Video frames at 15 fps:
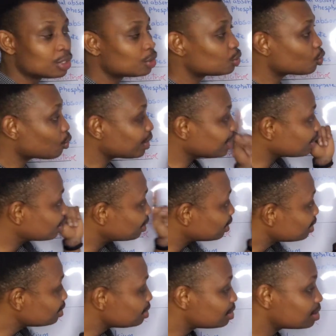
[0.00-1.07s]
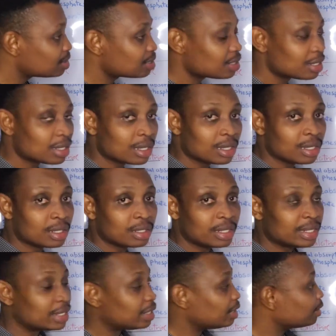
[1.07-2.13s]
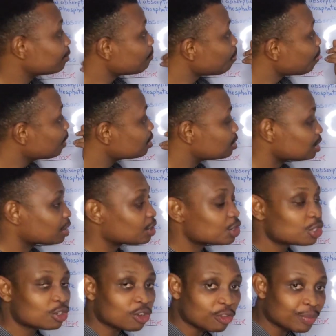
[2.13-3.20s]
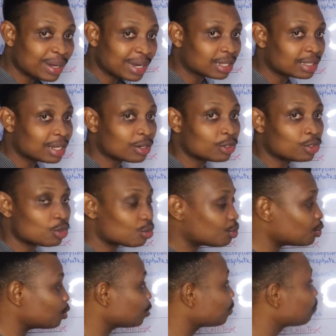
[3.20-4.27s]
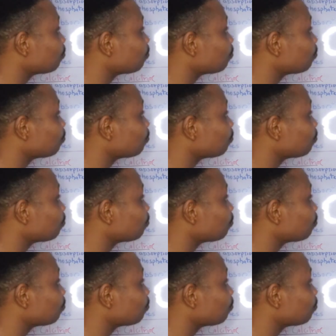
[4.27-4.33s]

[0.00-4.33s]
to increase the secretion of parathyroid hormone.